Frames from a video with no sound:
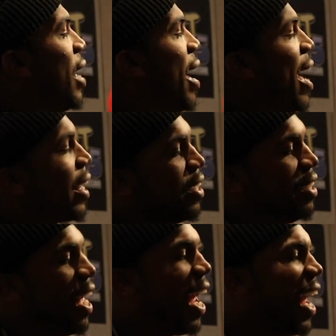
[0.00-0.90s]
that I
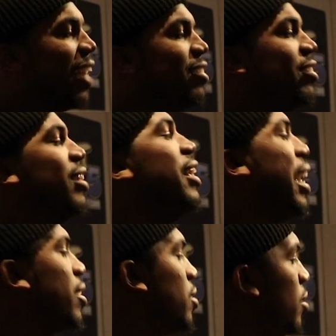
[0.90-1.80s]
could hand
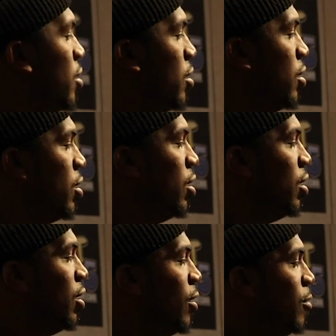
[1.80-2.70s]
select
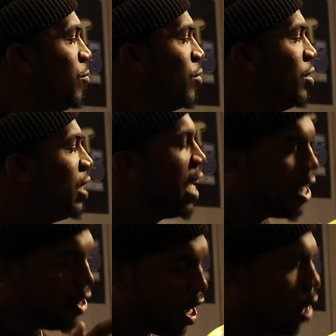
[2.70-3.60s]
that I
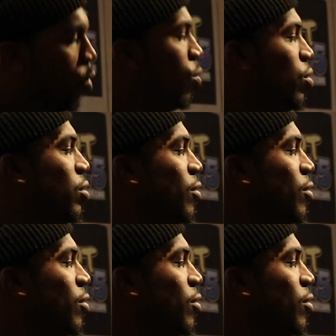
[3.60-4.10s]
know